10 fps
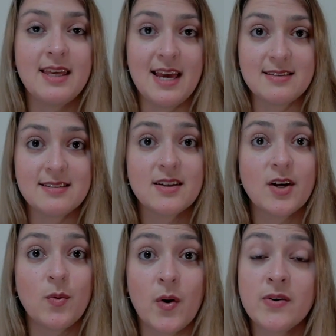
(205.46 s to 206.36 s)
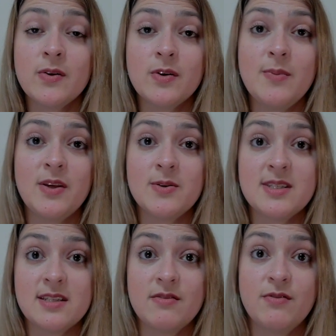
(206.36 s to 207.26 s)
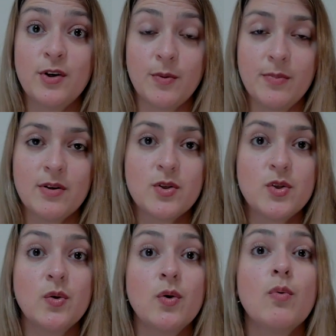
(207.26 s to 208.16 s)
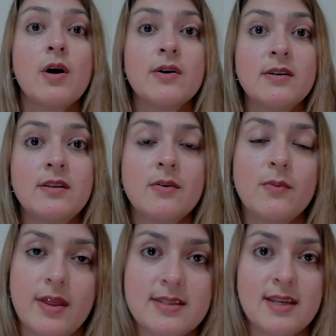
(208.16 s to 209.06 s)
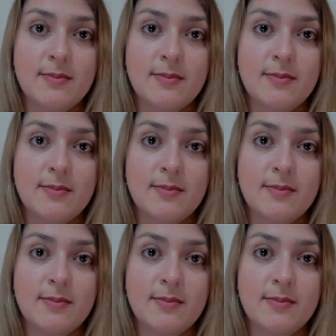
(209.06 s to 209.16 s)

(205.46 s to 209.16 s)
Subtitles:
Yes, quarrel could be used as a verb, to quarrel with